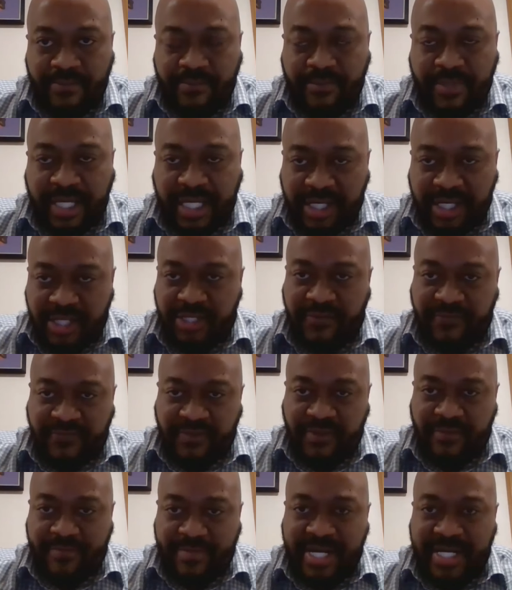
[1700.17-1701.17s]
because of
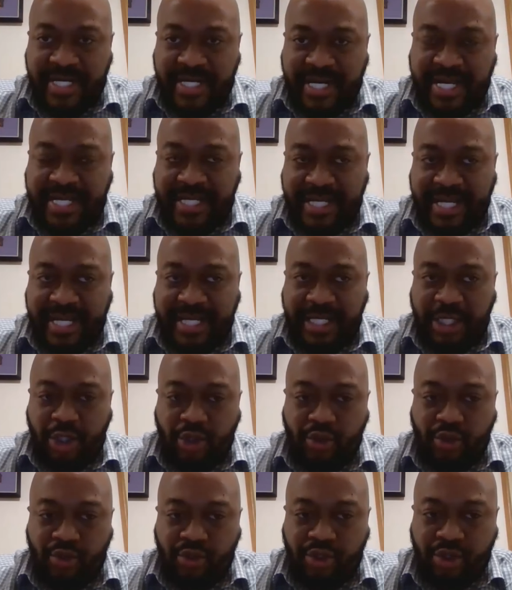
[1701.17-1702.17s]
the money. Like like
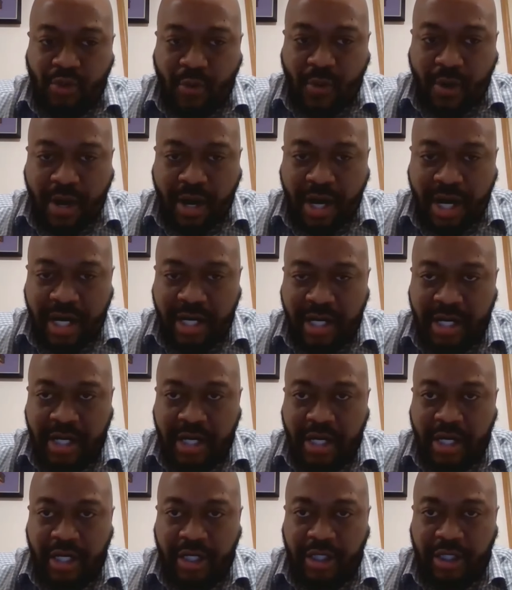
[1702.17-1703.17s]
you you are
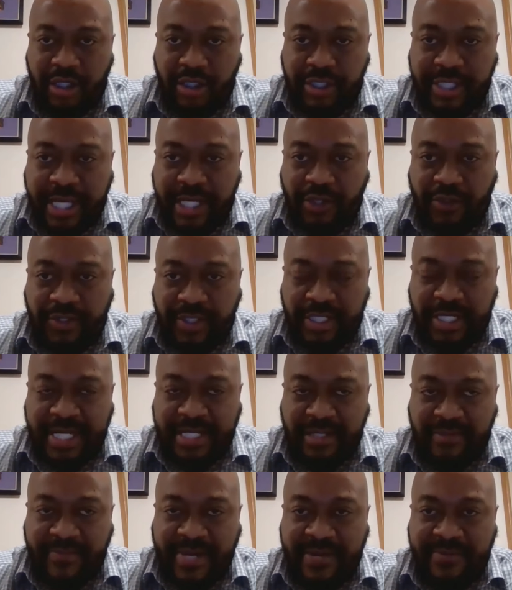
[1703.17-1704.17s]
you take you
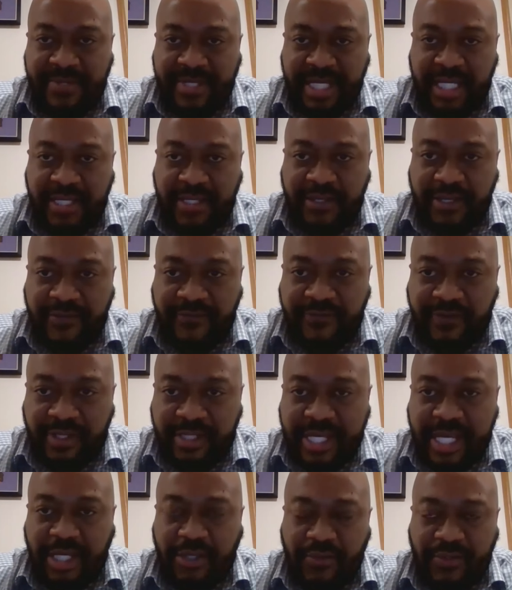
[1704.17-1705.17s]
like the Bible says, if you
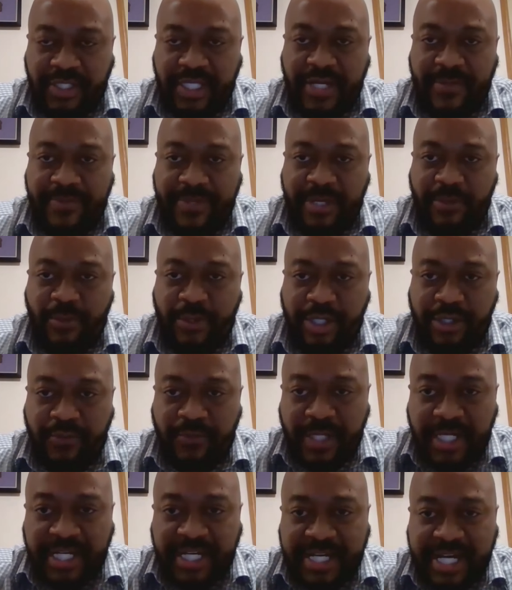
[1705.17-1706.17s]
take you something when you
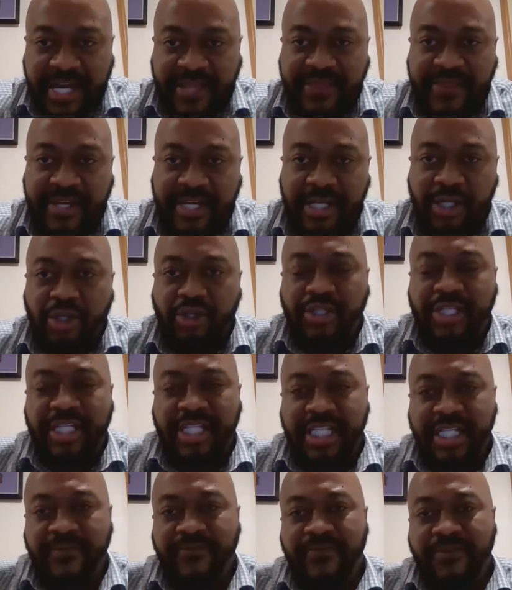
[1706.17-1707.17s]
really nothing, you
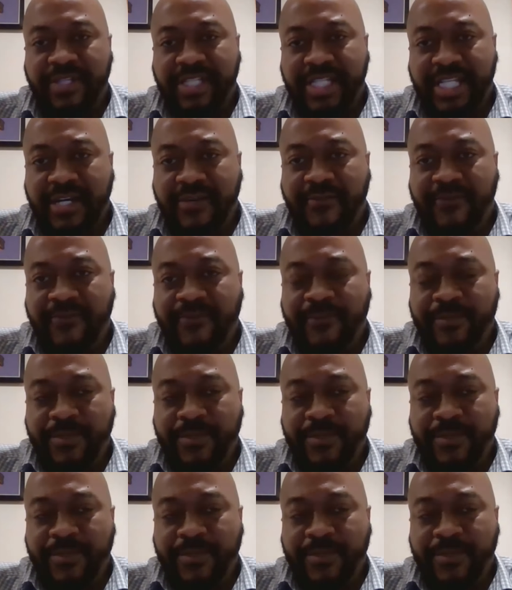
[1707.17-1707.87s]
deceive yourself.